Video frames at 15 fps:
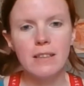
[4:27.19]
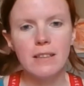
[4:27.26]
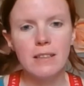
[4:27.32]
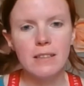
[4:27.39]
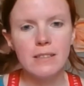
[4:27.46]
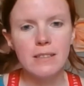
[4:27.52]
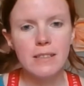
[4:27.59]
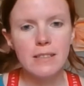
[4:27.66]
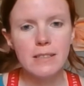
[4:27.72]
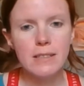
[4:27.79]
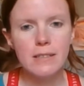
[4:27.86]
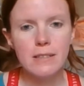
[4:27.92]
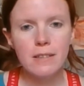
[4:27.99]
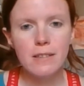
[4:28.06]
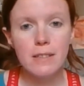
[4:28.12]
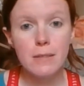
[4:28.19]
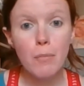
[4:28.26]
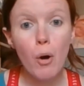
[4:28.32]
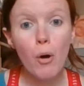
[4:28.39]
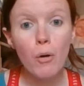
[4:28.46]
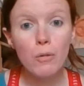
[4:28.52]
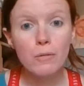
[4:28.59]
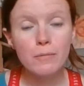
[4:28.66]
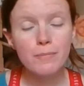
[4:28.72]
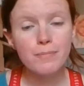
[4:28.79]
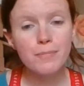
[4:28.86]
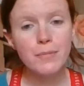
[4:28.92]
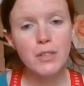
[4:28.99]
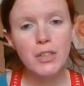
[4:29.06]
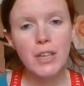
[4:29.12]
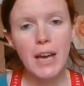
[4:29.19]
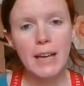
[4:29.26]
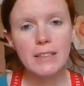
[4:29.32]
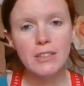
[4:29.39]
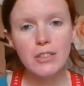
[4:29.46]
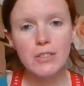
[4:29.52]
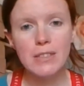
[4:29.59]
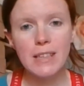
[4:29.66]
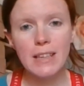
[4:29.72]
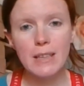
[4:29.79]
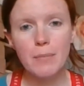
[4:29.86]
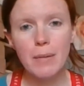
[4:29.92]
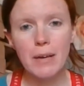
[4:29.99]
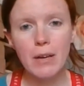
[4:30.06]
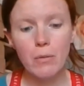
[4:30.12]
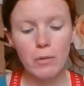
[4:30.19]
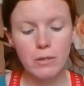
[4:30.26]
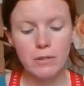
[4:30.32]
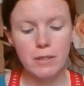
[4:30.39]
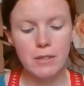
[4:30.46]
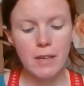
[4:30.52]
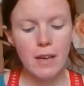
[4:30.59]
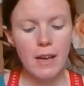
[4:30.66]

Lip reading: that's this small, you can use slightly bigger ones.